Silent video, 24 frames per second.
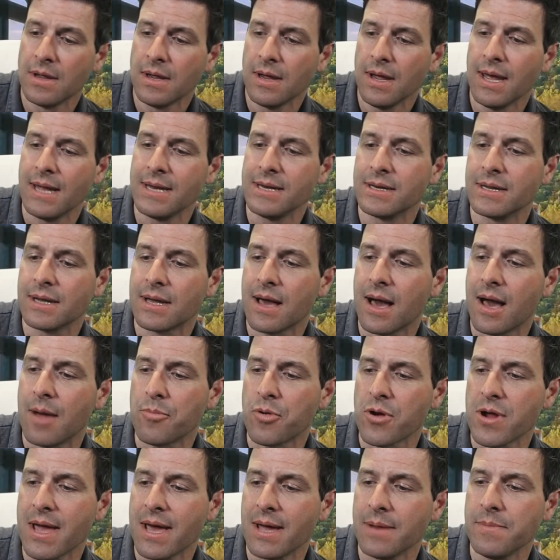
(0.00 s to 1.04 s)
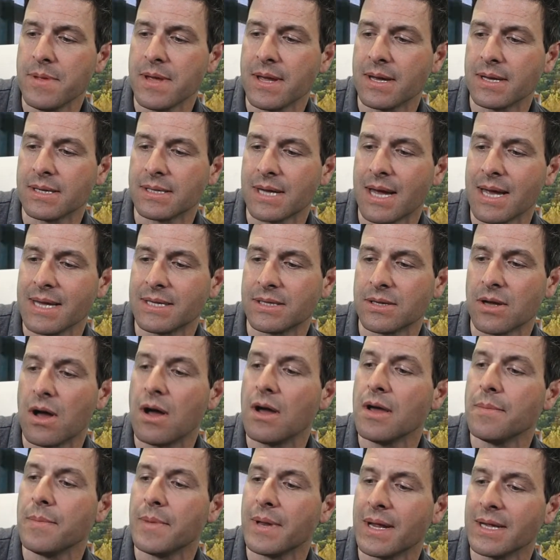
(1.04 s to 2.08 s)
and to comprehend, because I
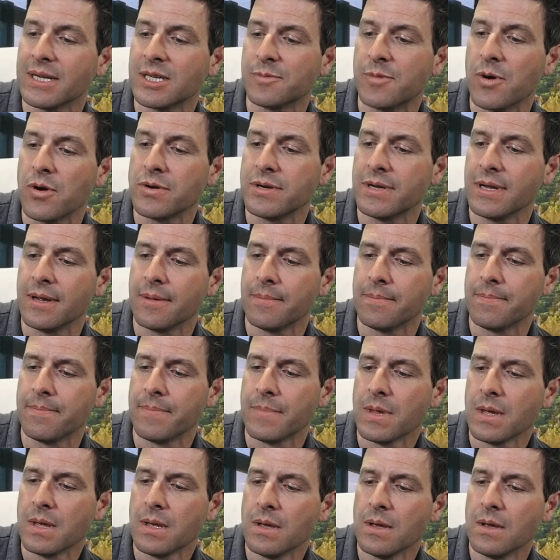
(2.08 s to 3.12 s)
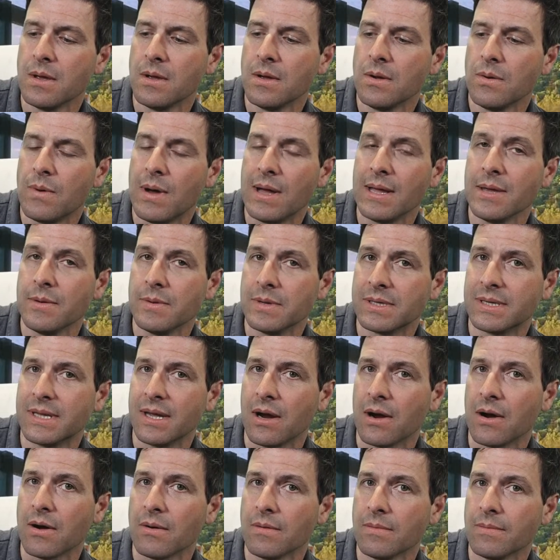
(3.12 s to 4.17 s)
saw him and I spoke to him while he was
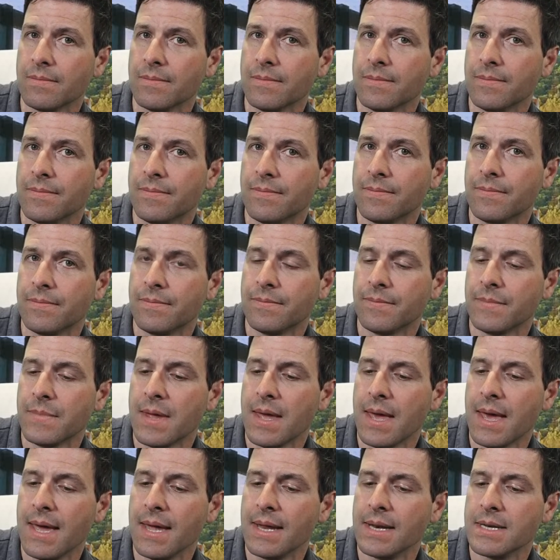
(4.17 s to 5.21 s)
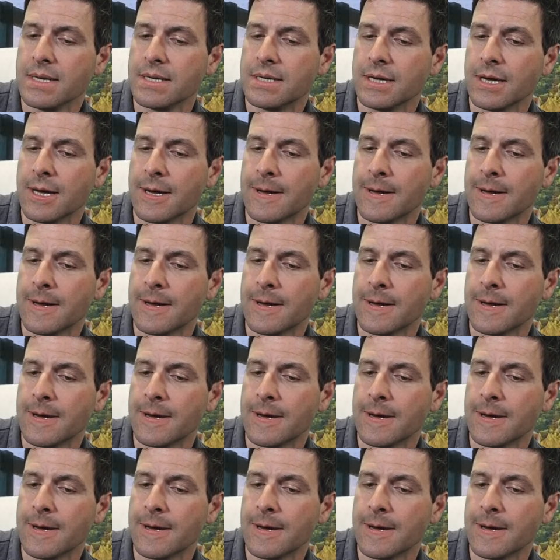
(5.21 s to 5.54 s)
there. And